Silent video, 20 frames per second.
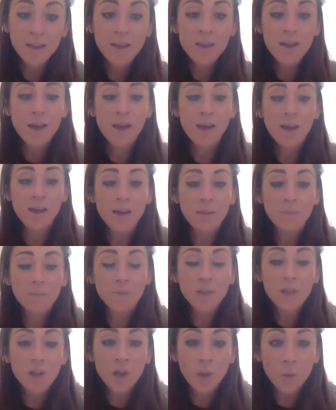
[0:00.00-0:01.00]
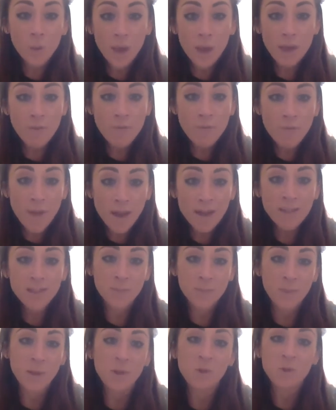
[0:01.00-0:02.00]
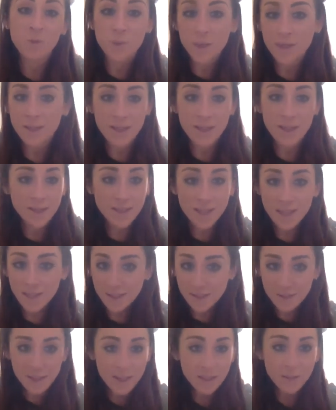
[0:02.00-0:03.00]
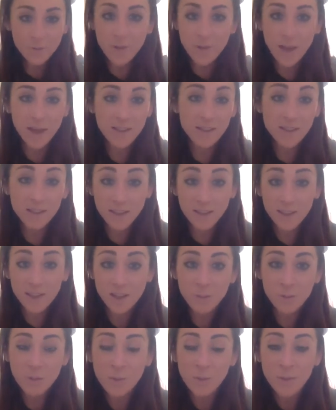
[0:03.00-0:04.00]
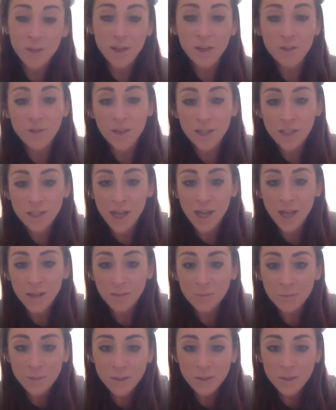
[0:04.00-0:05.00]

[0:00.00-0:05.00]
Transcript: You know, events build business. It's fact. And I think you probably agree, James.